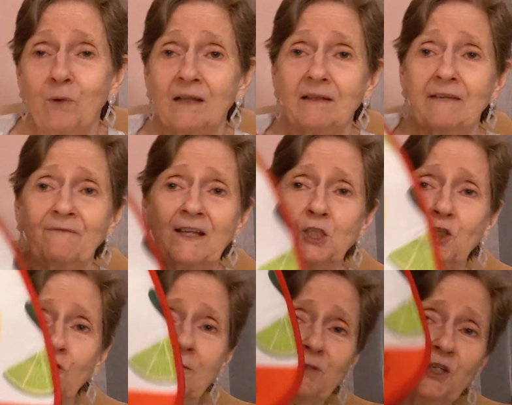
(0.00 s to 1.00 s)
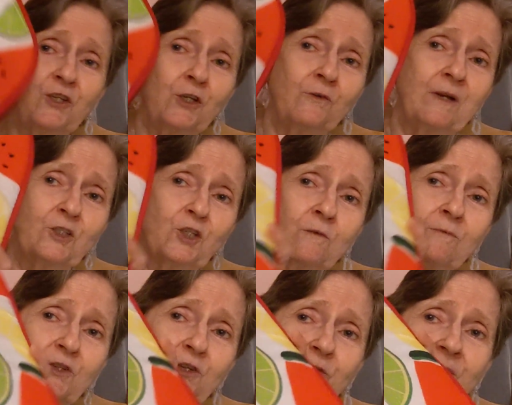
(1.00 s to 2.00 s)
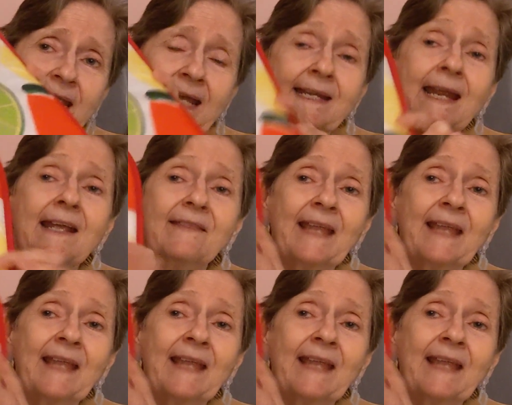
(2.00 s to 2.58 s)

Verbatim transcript: Well, if I showed them to you, I'll show them to you again.